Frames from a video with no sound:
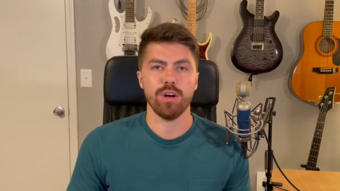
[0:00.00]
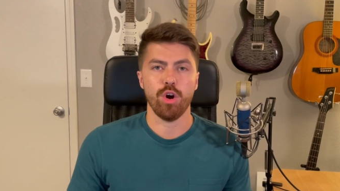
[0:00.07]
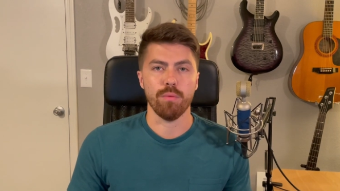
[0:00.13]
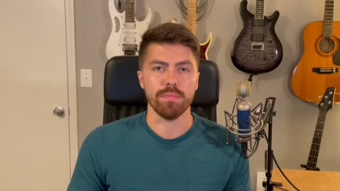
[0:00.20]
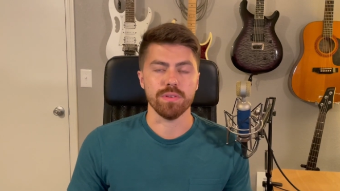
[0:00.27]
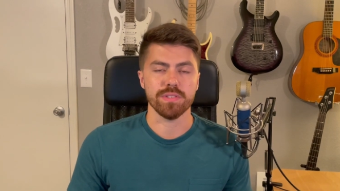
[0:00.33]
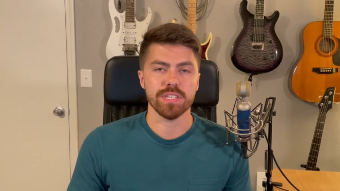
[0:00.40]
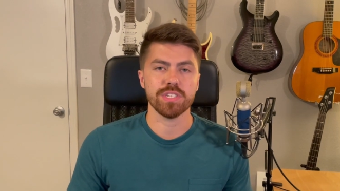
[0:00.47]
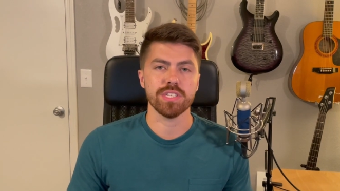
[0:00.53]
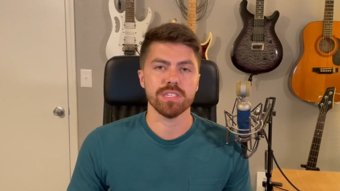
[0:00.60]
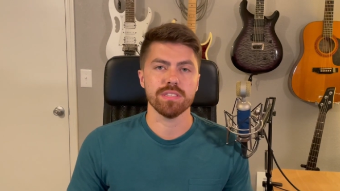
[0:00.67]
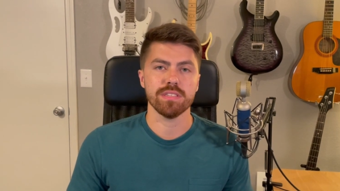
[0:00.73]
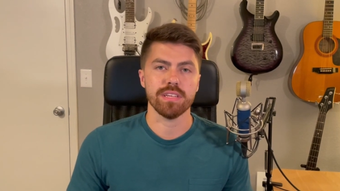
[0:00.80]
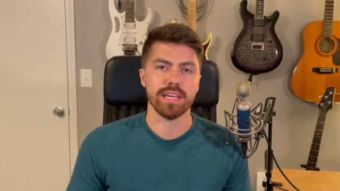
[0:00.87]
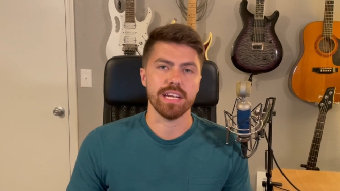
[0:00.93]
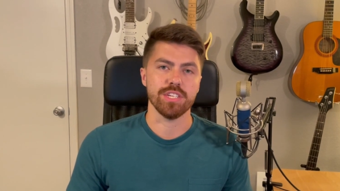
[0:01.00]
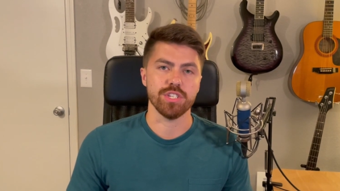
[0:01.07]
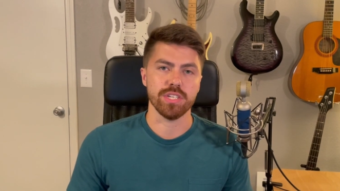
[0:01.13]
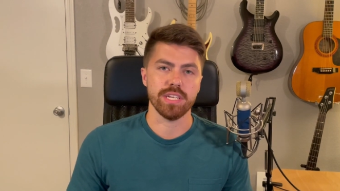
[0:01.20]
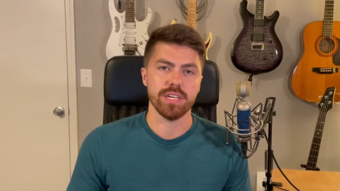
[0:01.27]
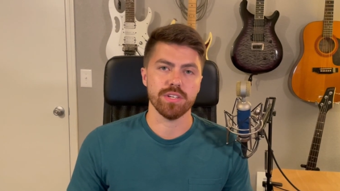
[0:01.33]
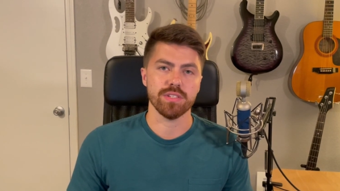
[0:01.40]
home musicians and
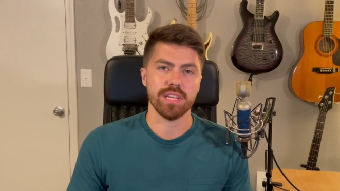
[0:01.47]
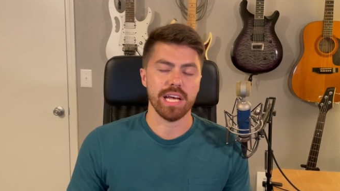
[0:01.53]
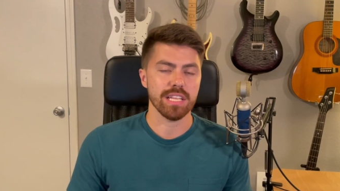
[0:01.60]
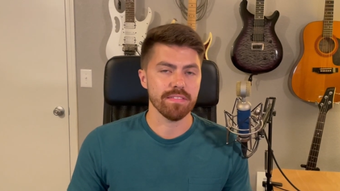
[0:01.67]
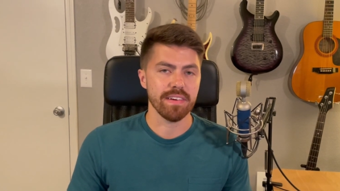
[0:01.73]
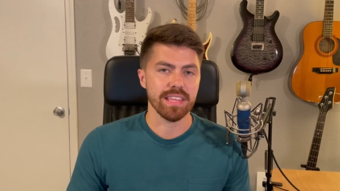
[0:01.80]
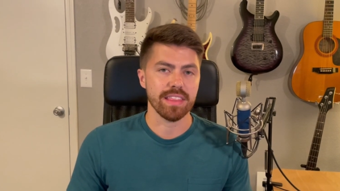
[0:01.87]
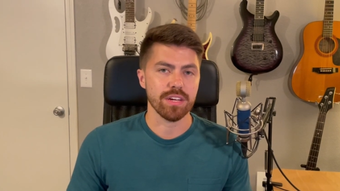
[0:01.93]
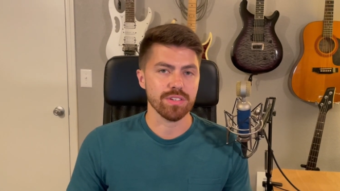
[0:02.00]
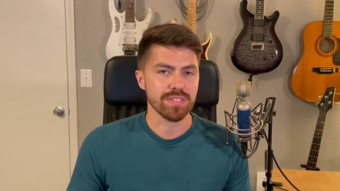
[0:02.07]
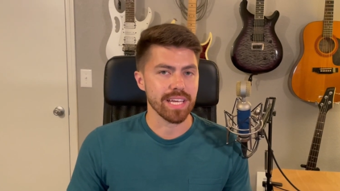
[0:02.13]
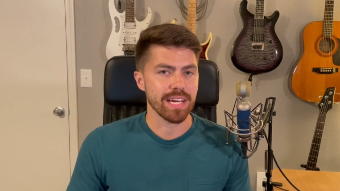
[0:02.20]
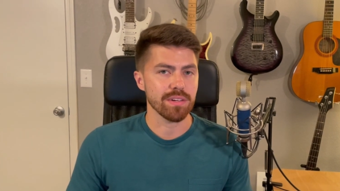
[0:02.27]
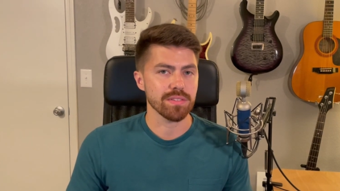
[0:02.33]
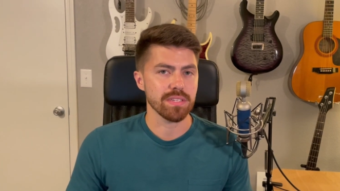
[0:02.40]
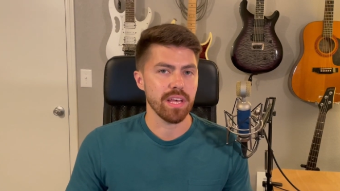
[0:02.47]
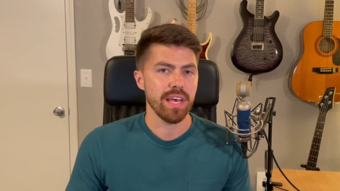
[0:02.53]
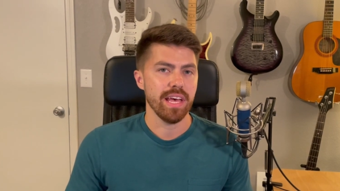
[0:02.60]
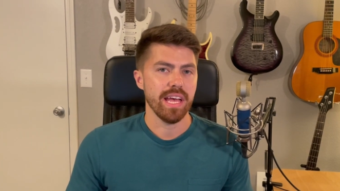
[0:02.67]
engineers elevate their sounds.